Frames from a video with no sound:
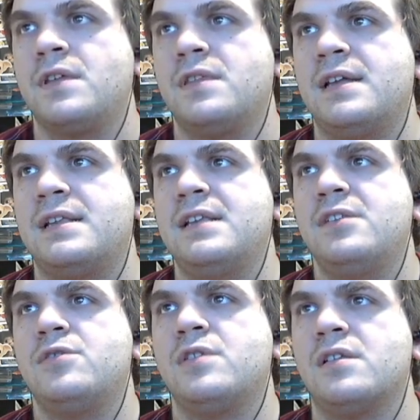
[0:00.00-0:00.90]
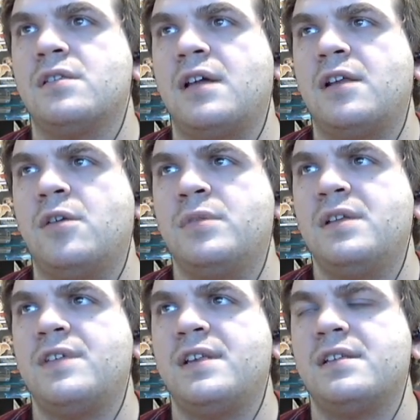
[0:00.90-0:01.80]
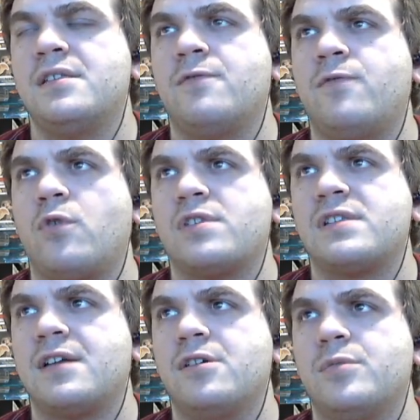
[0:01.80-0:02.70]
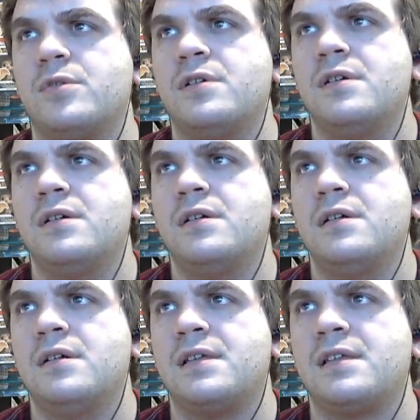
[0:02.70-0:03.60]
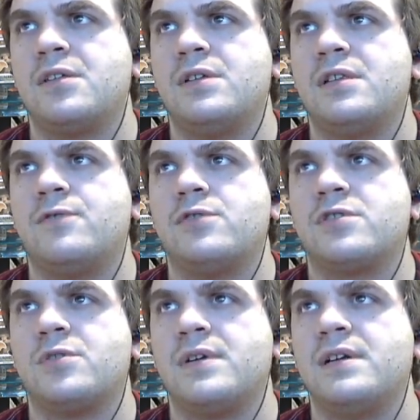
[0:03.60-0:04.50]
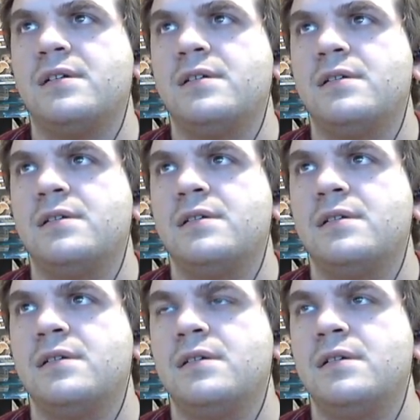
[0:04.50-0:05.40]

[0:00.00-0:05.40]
They didn't do the. I don't believe they did the fourth Sly Cooper. I think they only did. The okay, so three. there was three.